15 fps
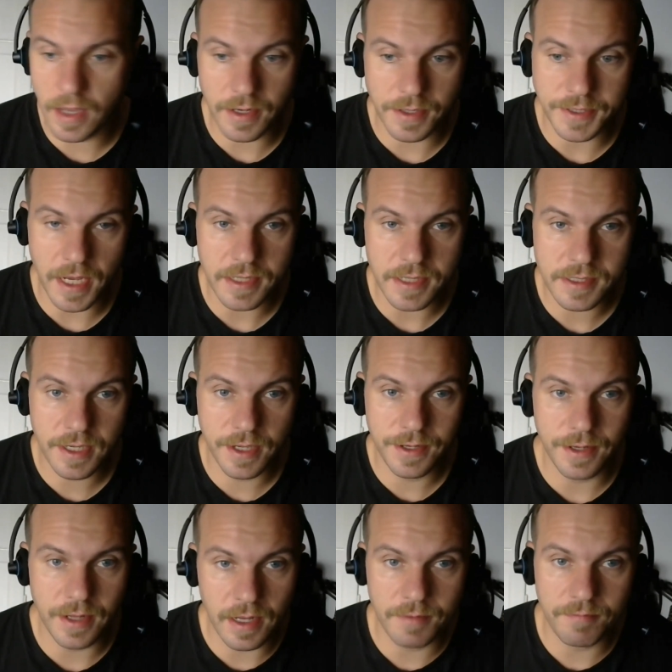at a desk
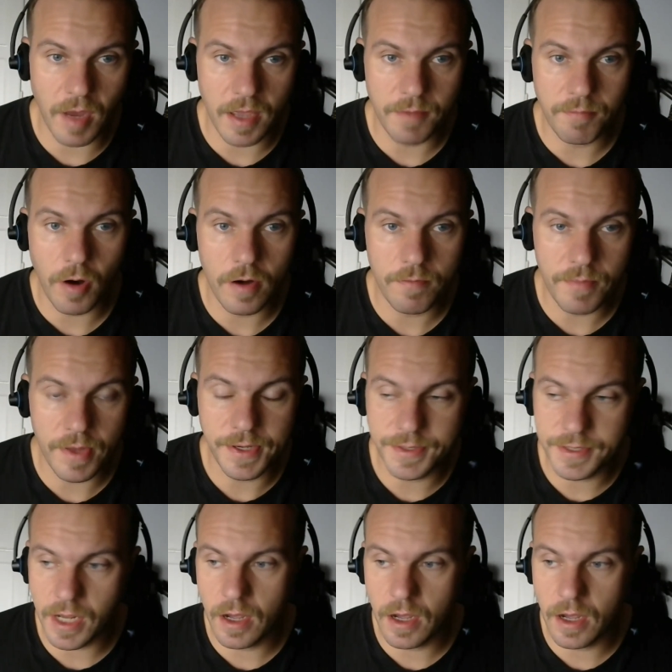in my apartment?